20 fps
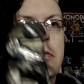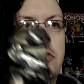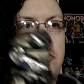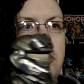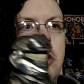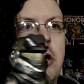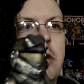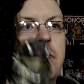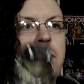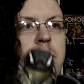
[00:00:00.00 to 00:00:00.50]

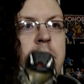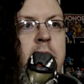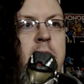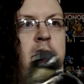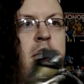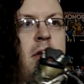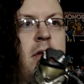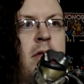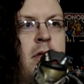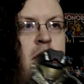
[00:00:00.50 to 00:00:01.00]
So it
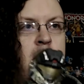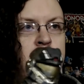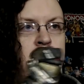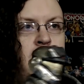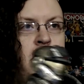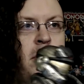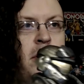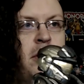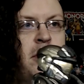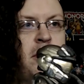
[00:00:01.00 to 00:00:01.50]
is
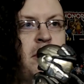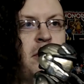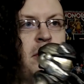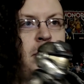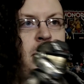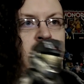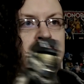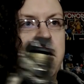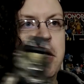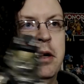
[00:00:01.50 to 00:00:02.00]
literally just a
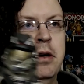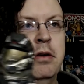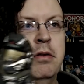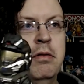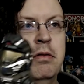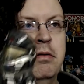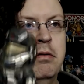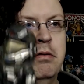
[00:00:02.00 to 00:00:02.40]
man,